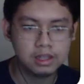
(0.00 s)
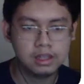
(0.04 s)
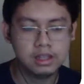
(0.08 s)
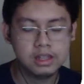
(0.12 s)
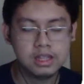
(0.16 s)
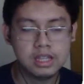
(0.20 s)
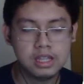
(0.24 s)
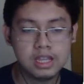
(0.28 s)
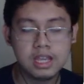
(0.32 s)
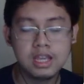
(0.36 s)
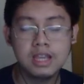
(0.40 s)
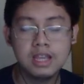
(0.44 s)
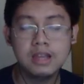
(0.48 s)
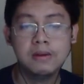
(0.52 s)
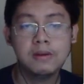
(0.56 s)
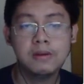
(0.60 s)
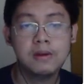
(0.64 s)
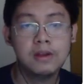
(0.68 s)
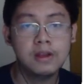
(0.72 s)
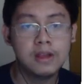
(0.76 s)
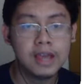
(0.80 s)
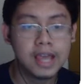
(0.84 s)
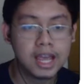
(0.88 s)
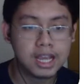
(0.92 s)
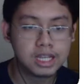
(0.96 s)
the
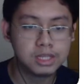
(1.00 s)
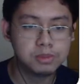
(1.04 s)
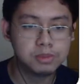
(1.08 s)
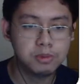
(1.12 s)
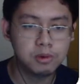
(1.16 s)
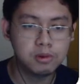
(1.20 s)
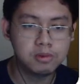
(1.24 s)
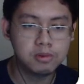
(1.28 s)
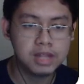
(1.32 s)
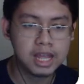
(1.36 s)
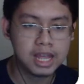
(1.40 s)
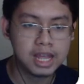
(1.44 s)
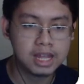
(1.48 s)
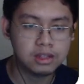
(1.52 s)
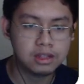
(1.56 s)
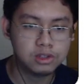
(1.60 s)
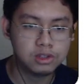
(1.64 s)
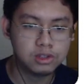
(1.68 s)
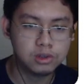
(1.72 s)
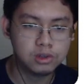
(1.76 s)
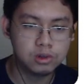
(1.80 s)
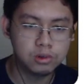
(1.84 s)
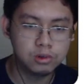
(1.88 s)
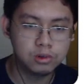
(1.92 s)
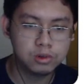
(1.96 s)
exponent.
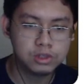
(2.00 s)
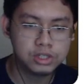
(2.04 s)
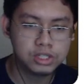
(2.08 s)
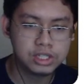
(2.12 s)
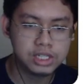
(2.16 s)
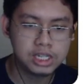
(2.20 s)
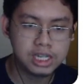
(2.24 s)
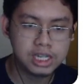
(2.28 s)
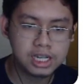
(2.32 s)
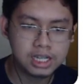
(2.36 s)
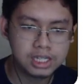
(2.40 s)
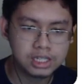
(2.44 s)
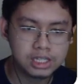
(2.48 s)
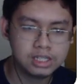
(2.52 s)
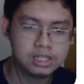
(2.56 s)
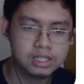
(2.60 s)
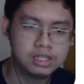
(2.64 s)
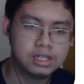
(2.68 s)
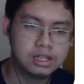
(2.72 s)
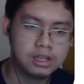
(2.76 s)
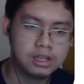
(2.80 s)
So 6